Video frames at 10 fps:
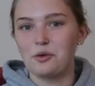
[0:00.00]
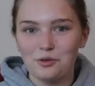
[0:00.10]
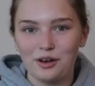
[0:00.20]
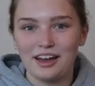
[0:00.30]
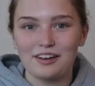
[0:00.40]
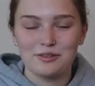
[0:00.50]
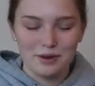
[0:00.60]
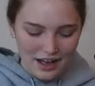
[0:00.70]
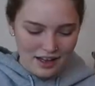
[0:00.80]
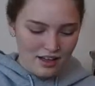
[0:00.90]
all I ever
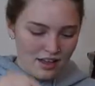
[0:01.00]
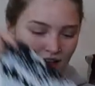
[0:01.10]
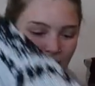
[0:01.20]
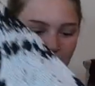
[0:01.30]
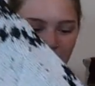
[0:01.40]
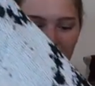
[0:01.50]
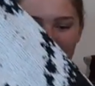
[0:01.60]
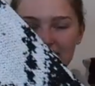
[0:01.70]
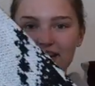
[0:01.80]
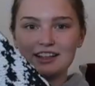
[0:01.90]
wear. But
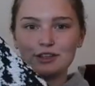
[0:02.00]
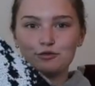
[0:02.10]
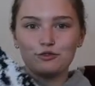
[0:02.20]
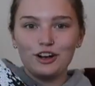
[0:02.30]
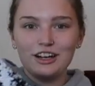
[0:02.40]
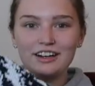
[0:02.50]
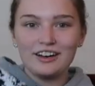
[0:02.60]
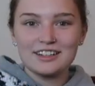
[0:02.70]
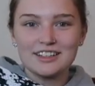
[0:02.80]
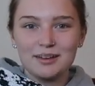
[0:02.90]
it's like this really
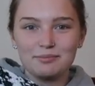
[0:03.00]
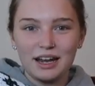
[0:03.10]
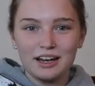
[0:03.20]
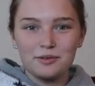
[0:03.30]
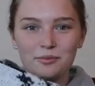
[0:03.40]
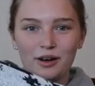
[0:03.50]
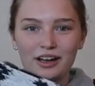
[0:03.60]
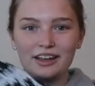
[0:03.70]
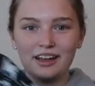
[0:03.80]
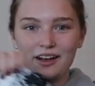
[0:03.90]
nice like black and
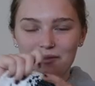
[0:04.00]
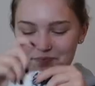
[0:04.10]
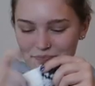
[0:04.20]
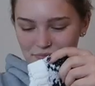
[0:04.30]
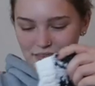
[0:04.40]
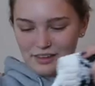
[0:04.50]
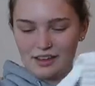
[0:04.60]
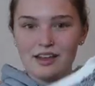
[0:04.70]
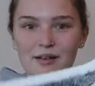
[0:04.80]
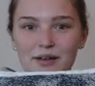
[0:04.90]
white pattern.
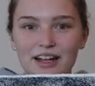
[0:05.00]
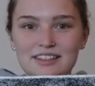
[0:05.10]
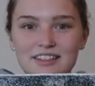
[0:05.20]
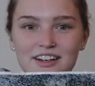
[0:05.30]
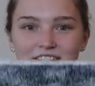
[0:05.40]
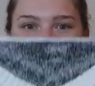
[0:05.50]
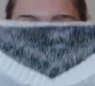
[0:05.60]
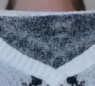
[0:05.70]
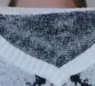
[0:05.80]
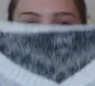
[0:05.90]
I don't know
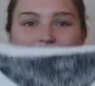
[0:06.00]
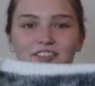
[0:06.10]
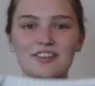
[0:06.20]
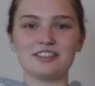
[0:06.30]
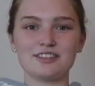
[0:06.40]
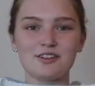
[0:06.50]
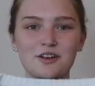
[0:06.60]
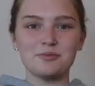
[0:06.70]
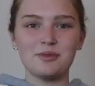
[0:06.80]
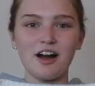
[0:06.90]
why I love it
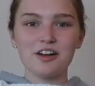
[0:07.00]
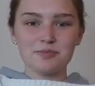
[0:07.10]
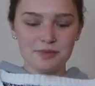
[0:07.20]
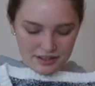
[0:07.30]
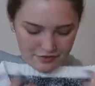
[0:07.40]
so much, but the